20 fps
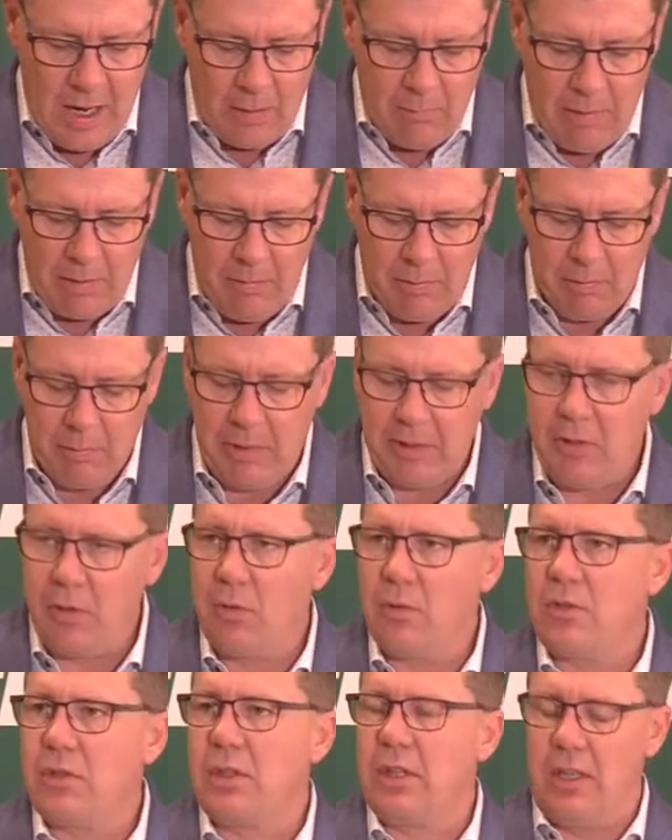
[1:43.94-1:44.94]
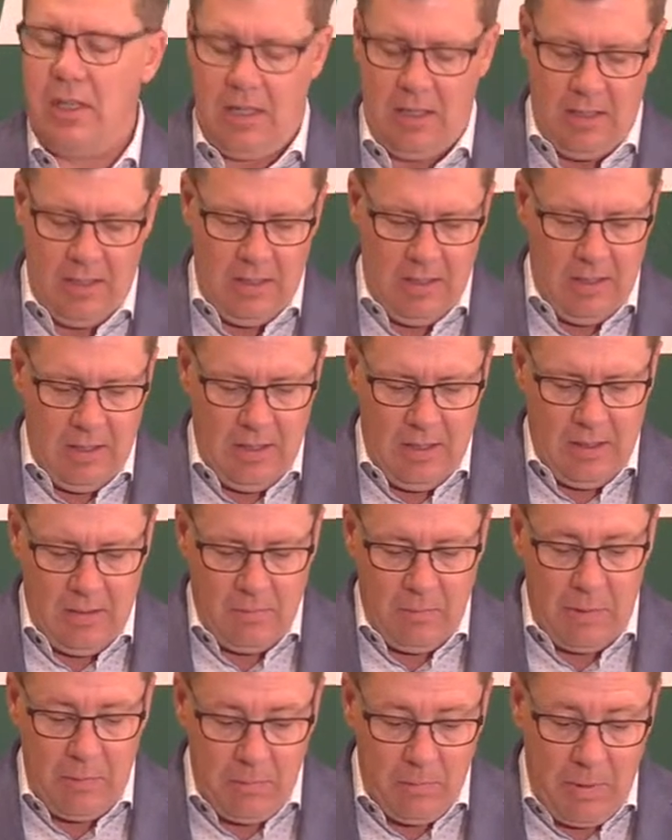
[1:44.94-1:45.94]
And we
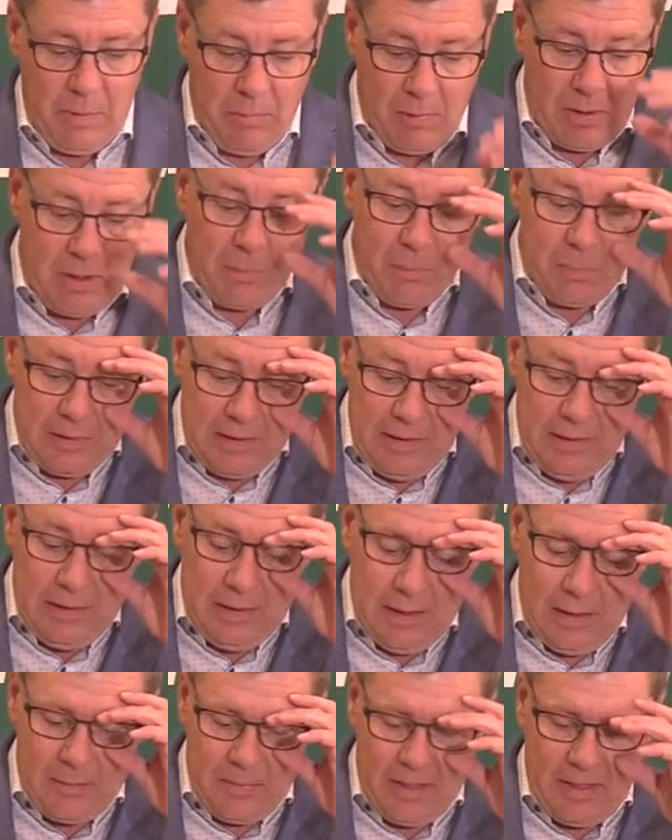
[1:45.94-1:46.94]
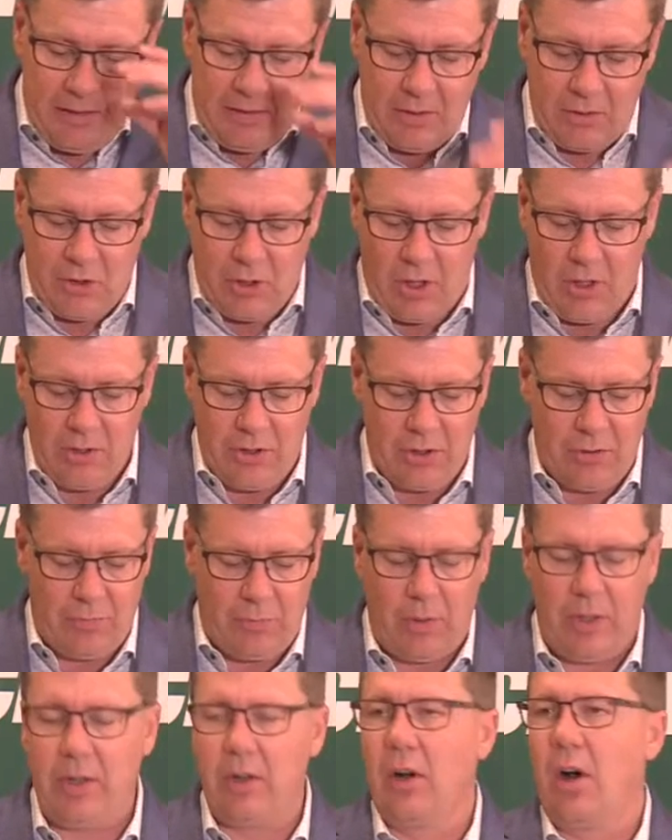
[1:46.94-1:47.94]
will completely eliminate the charges
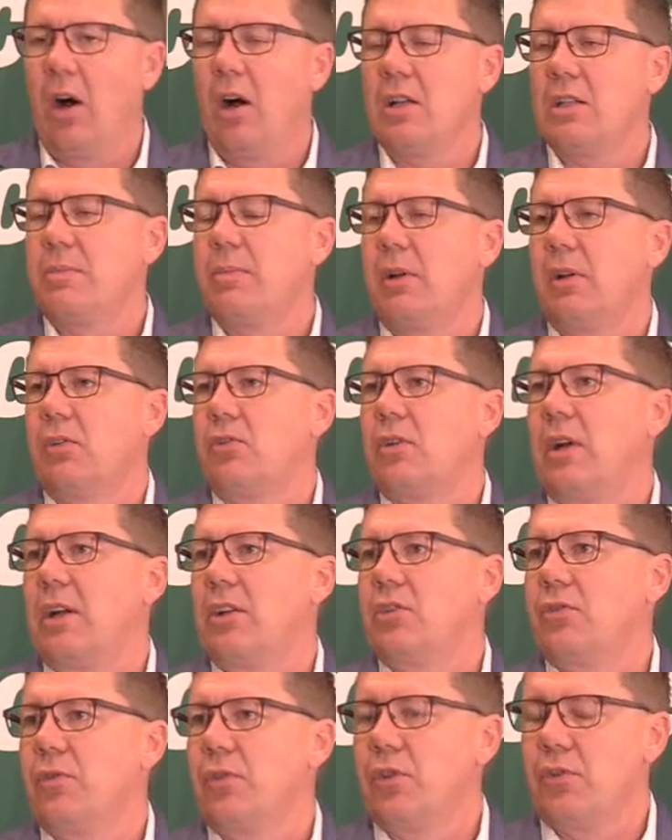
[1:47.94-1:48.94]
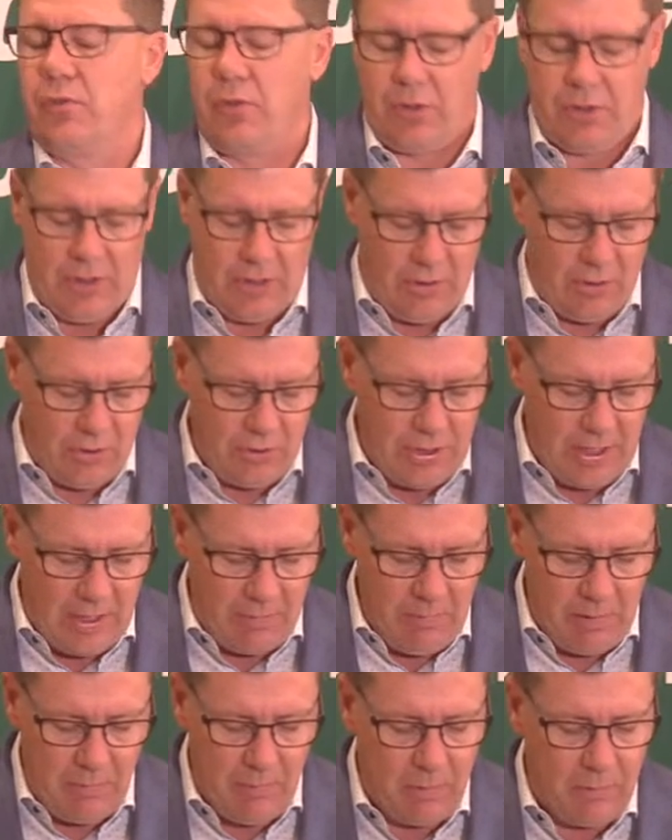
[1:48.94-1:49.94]
for inter-hospital transfers for seniors,
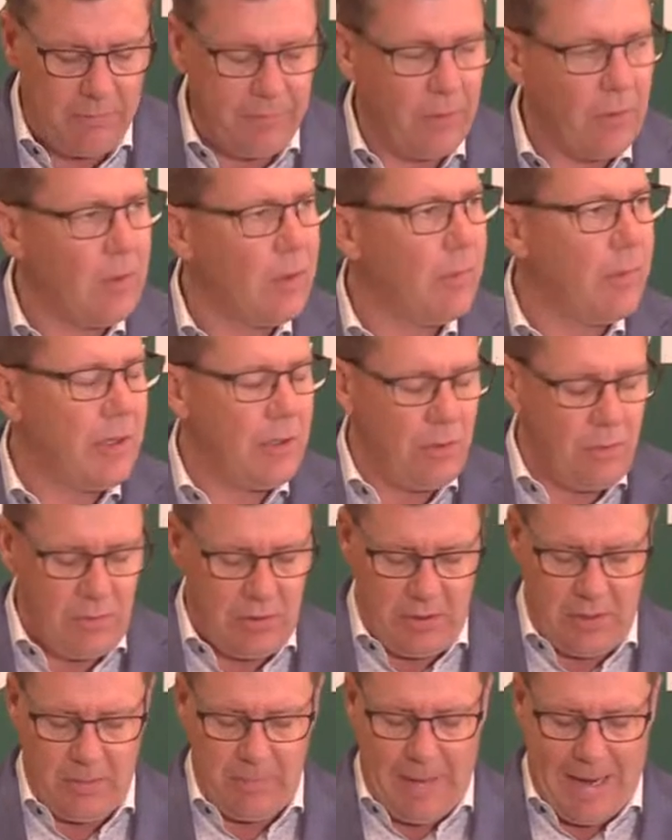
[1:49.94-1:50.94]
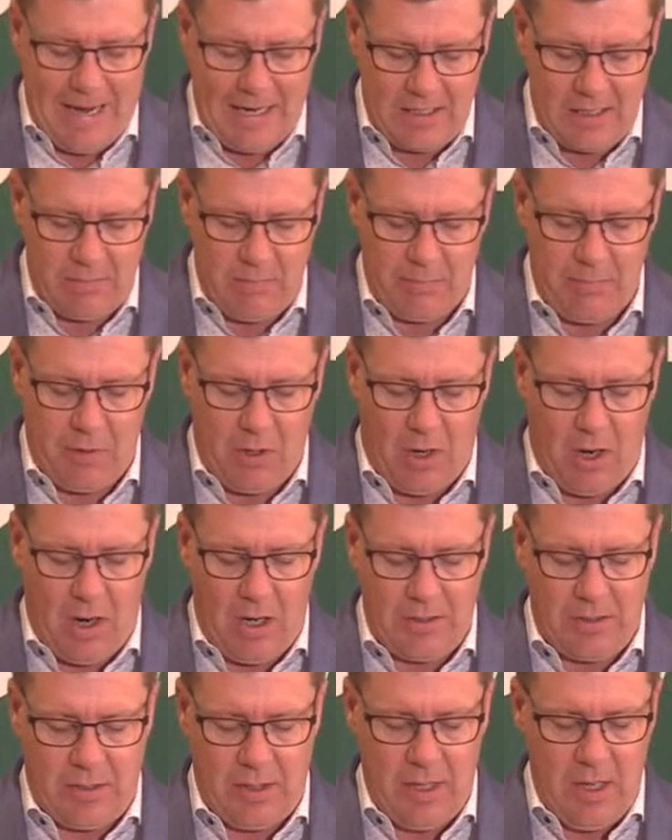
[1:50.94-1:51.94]
and we will further reduce the maximum
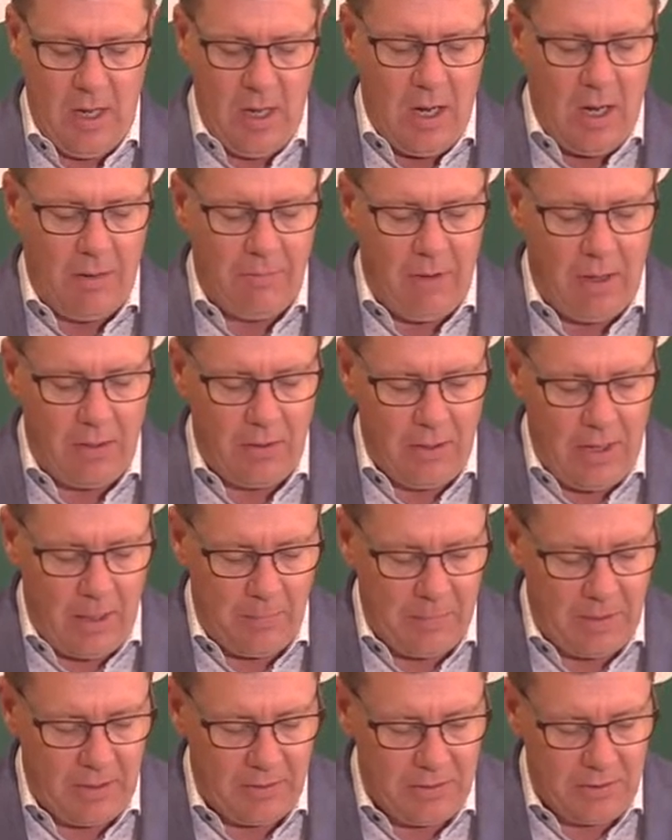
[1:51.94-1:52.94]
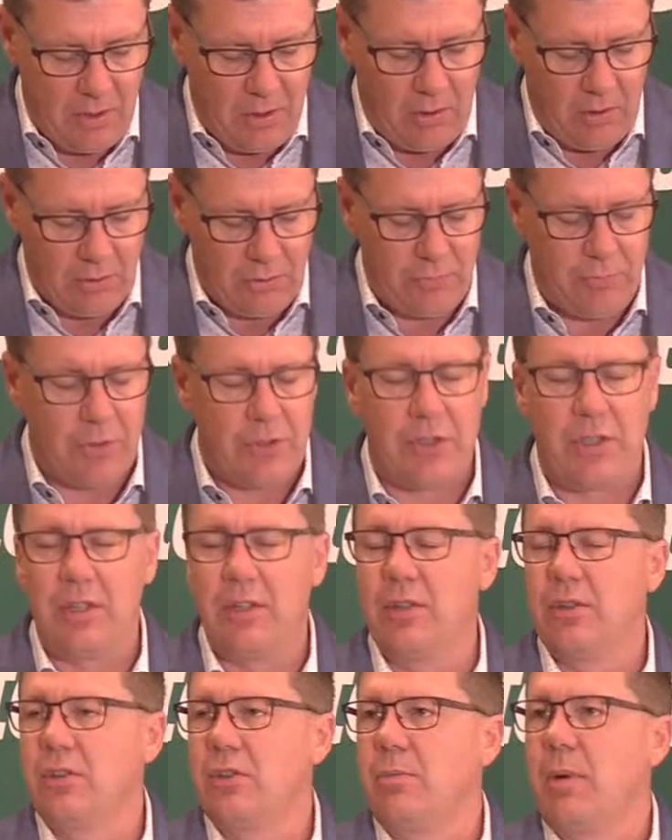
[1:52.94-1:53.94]
cost of other ambulance calls for
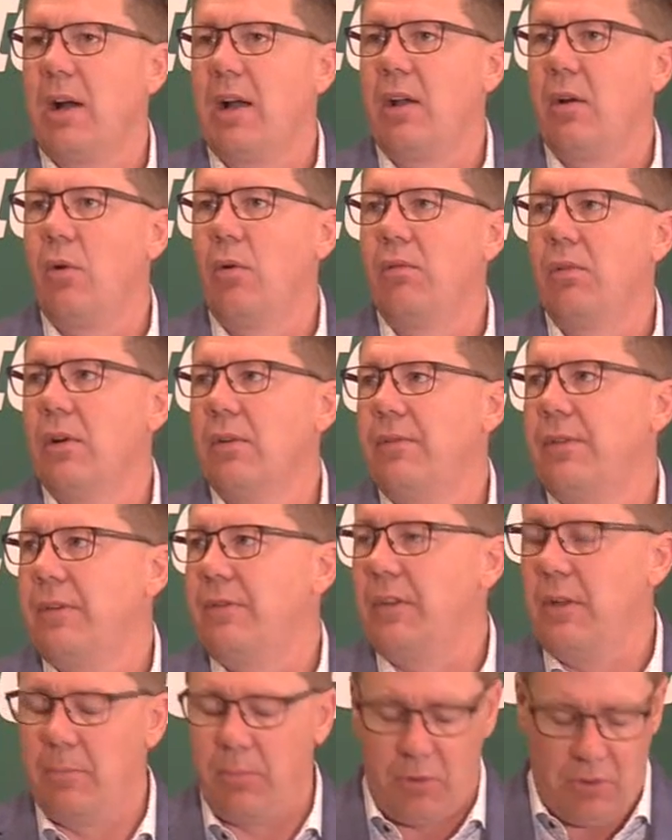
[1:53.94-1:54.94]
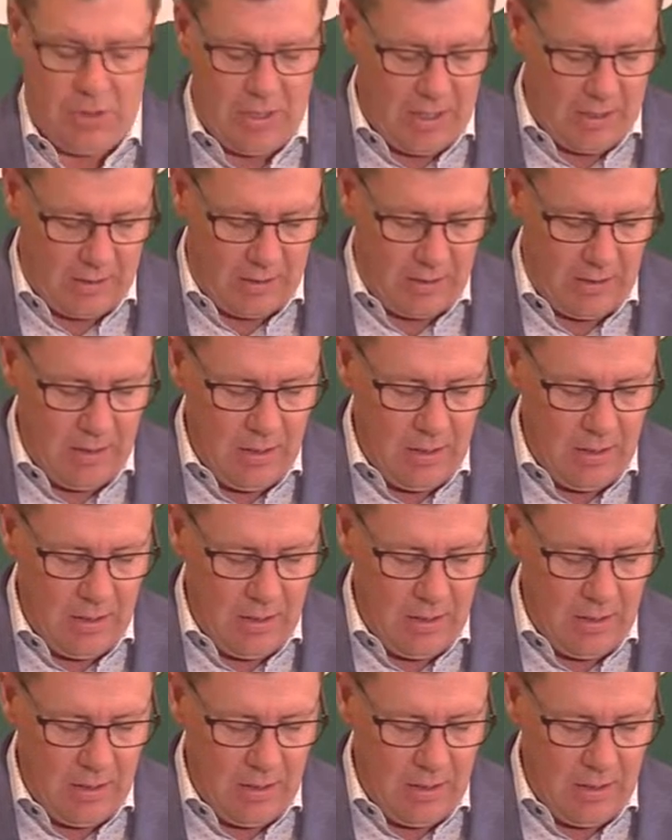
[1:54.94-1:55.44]
seniors by over 50%.